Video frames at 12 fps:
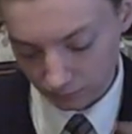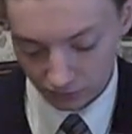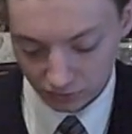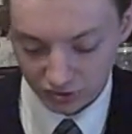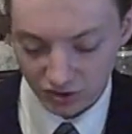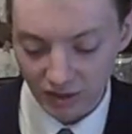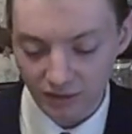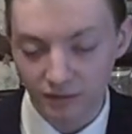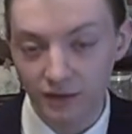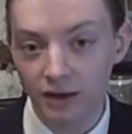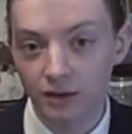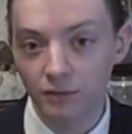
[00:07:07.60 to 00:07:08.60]
they're just kind of
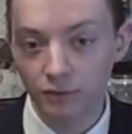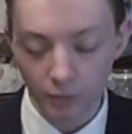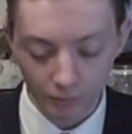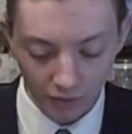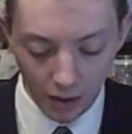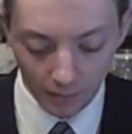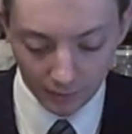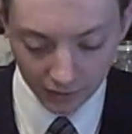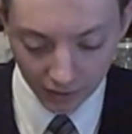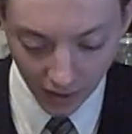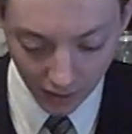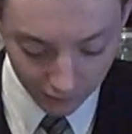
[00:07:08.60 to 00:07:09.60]
there. The real problem that
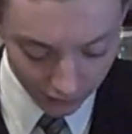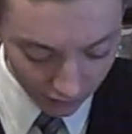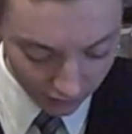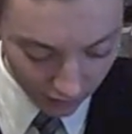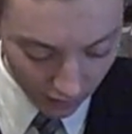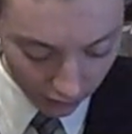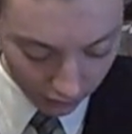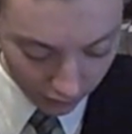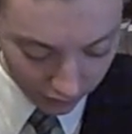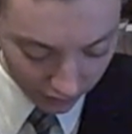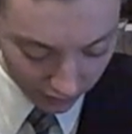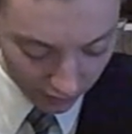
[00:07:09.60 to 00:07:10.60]
I have with this taco, though,
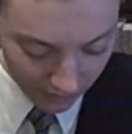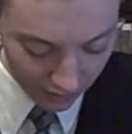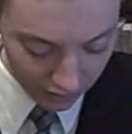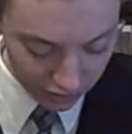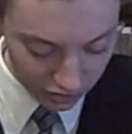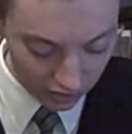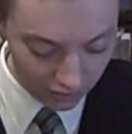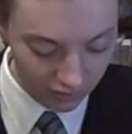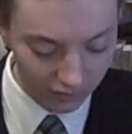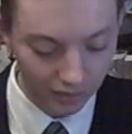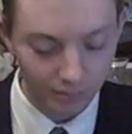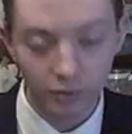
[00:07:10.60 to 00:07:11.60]
is just the amount of cheese
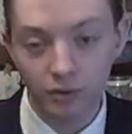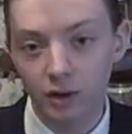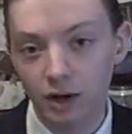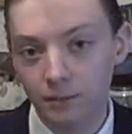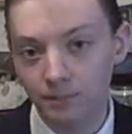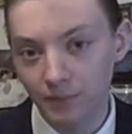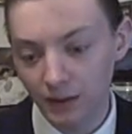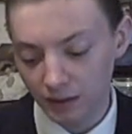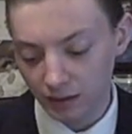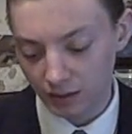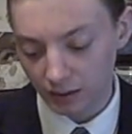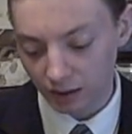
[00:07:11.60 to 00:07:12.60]
that they put on.
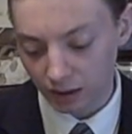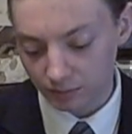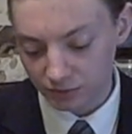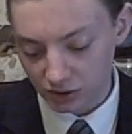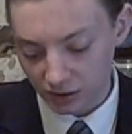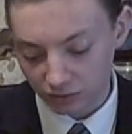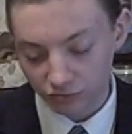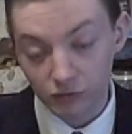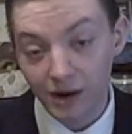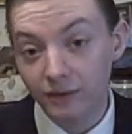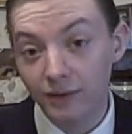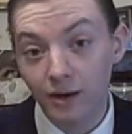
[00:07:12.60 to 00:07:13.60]
Just kind of
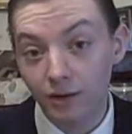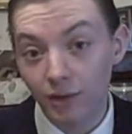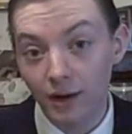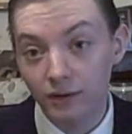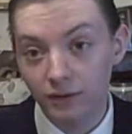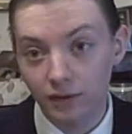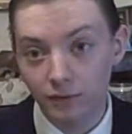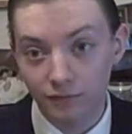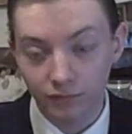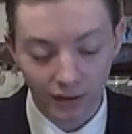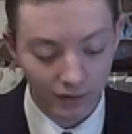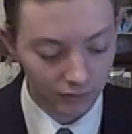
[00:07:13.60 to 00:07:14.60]
drowned out a lot of the other
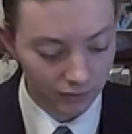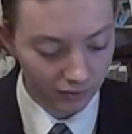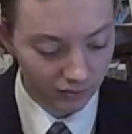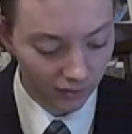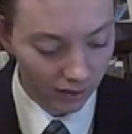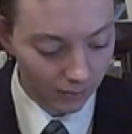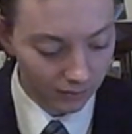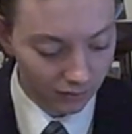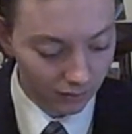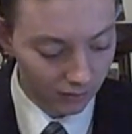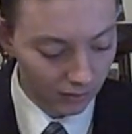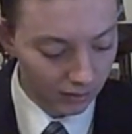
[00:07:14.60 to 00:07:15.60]
flavors at times.
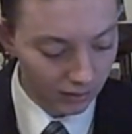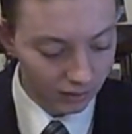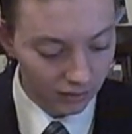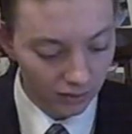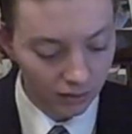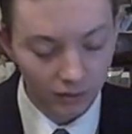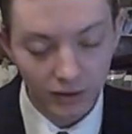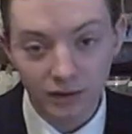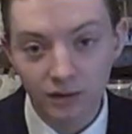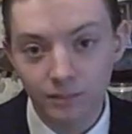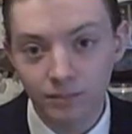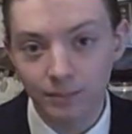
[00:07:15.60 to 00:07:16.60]
And, you know, it
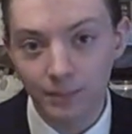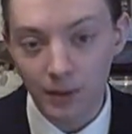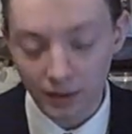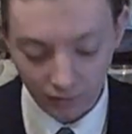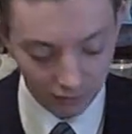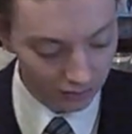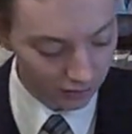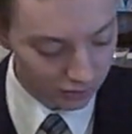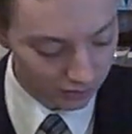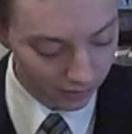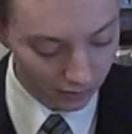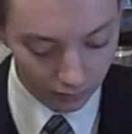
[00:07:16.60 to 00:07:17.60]
can, as I said,
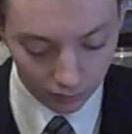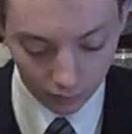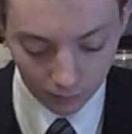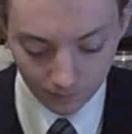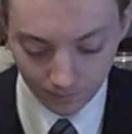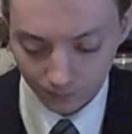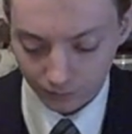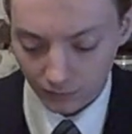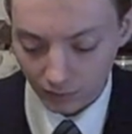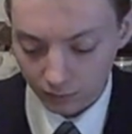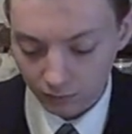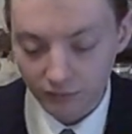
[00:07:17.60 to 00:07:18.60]
just be a little
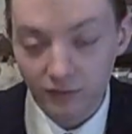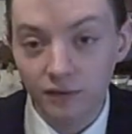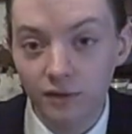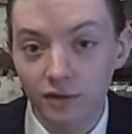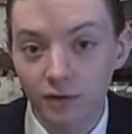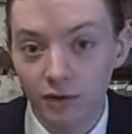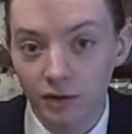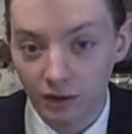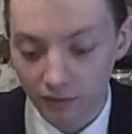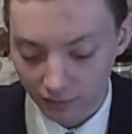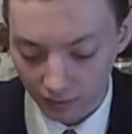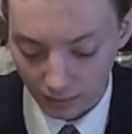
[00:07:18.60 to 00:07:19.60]
disconcerting
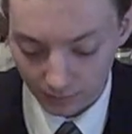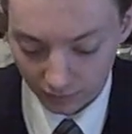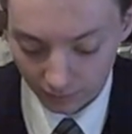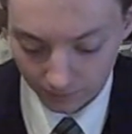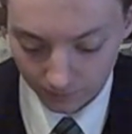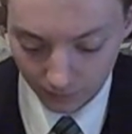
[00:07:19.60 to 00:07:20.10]
at times.